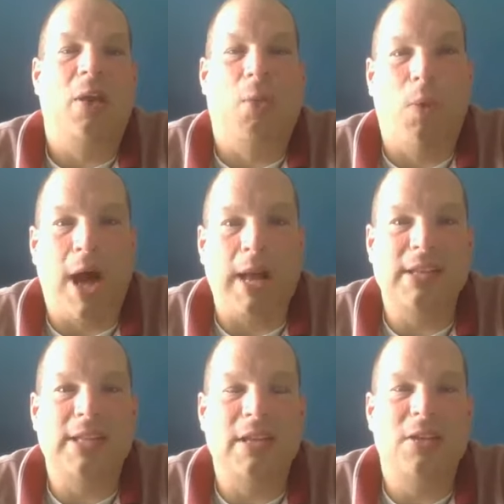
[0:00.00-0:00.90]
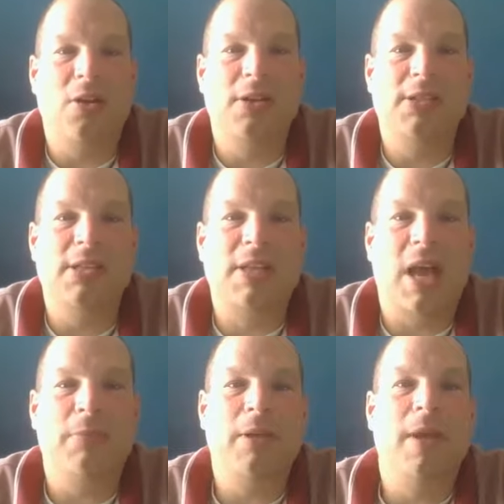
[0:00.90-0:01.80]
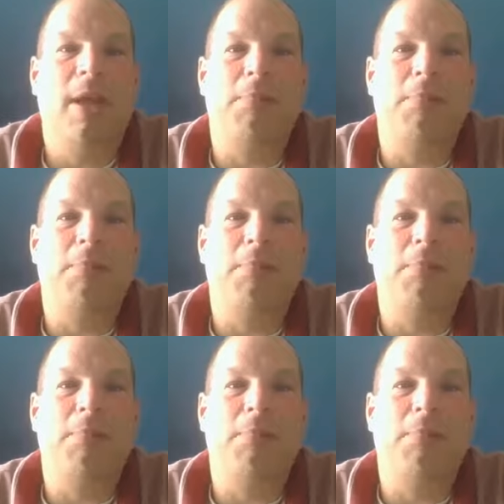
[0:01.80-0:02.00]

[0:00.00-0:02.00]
Why does he know this is coming?